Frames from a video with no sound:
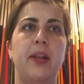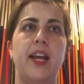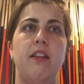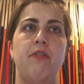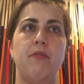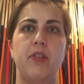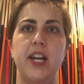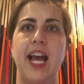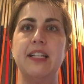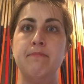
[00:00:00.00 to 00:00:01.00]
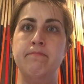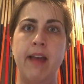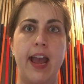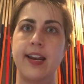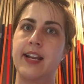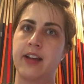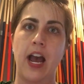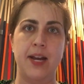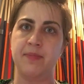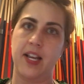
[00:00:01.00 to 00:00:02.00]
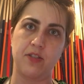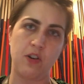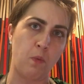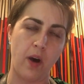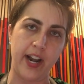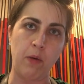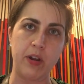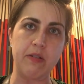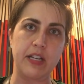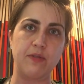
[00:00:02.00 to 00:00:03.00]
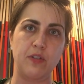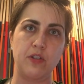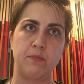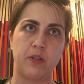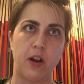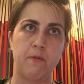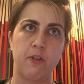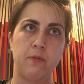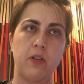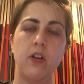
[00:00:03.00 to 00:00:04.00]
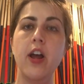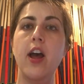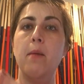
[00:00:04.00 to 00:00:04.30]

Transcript: play it through it as many times as you want. I want you guys to feel super comfortable.